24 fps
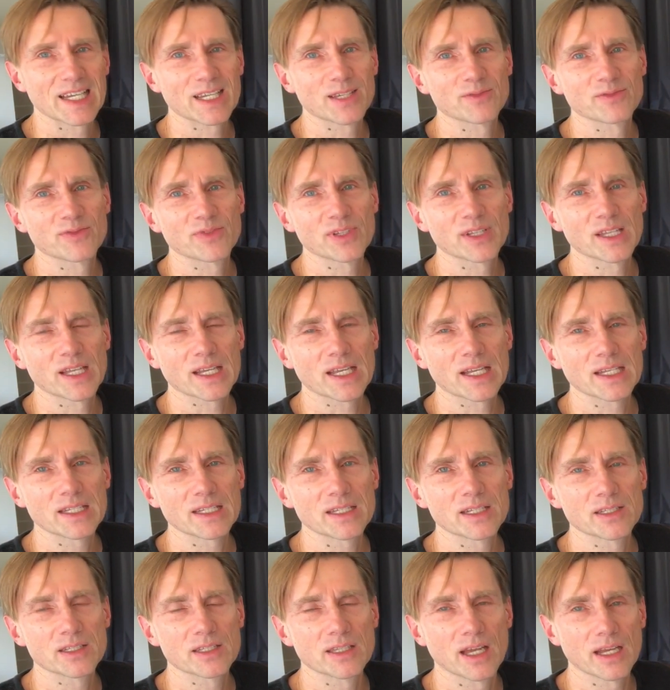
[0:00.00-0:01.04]
can feel like I
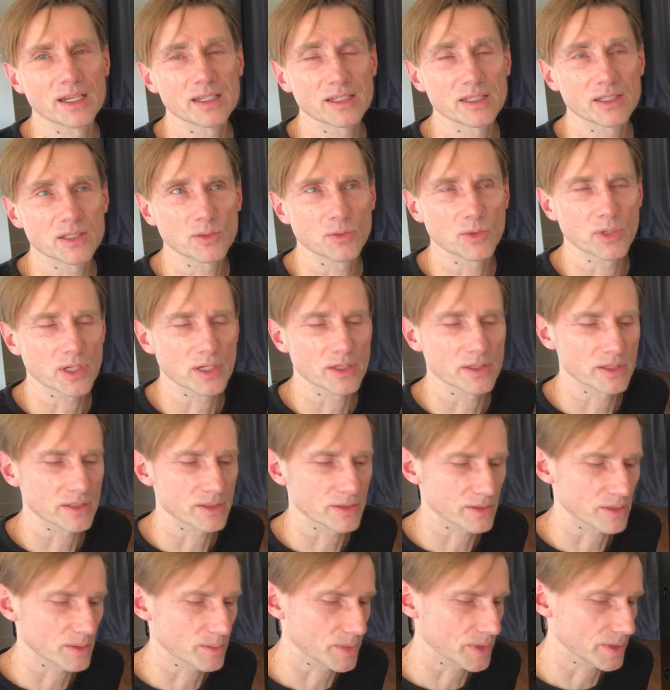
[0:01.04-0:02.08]
need to work on
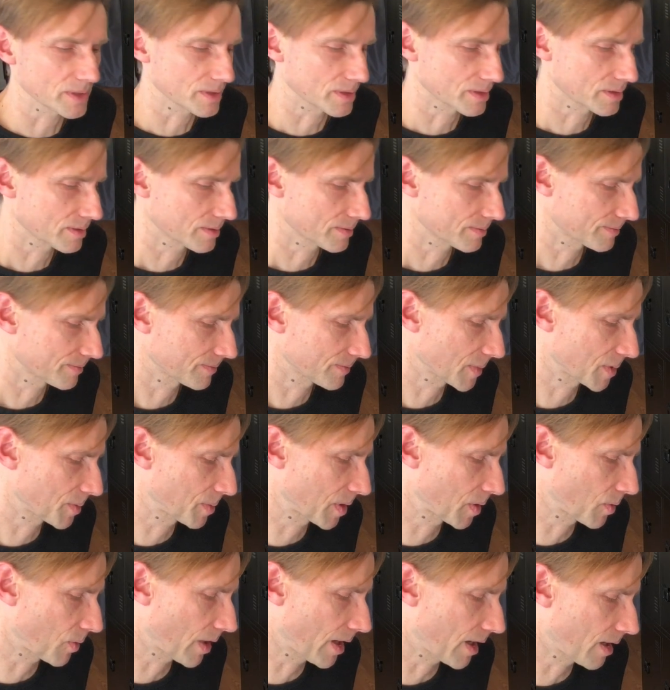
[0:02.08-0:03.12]
this or something. It's
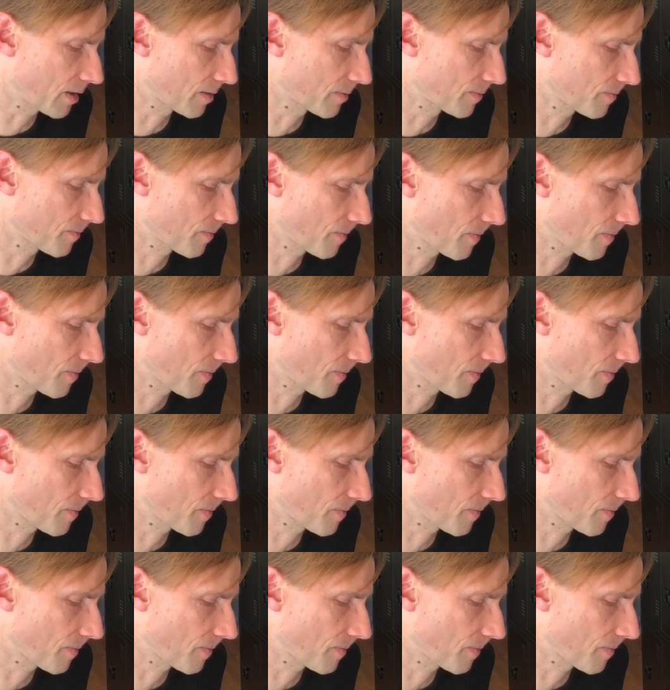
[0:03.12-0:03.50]
been a while.